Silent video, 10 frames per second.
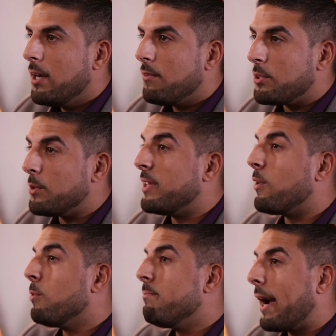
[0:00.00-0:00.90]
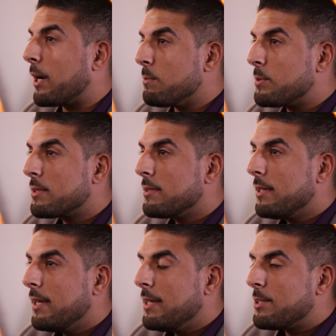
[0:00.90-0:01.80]
for doing their own backups.
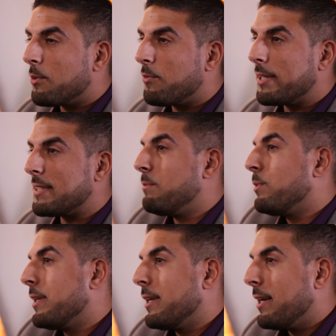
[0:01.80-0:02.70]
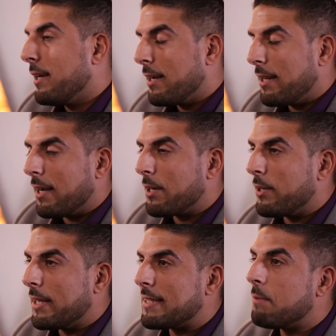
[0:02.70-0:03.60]
So, for example, a, a good
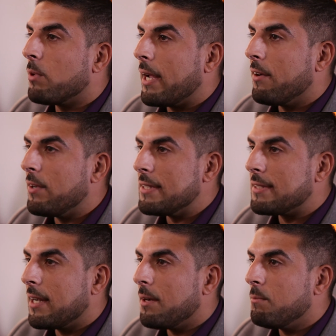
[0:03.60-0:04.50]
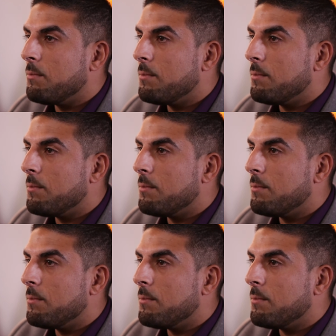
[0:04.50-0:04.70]
example here is um,